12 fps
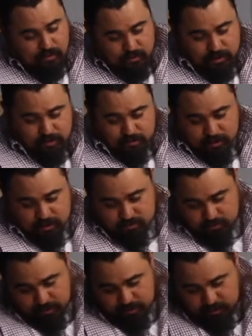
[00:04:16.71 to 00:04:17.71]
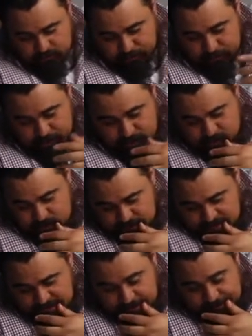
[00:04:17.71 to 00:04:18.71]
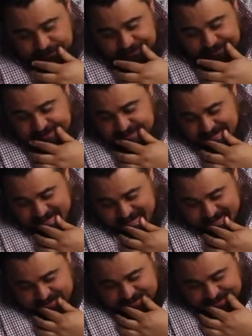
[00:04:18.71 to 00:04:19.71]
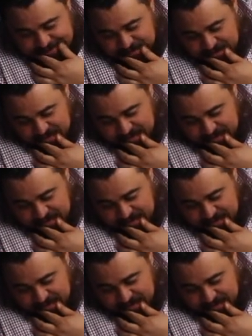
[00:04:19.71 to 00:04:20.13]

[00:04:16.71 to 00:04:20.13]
Which is at least for me, it's interesting, okay?